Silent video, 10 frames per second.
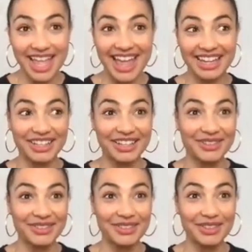and
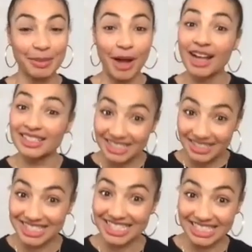the
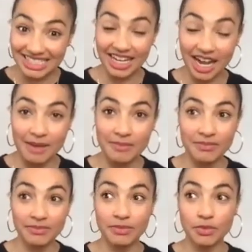positives that did
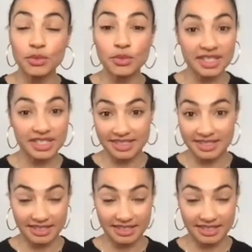come through this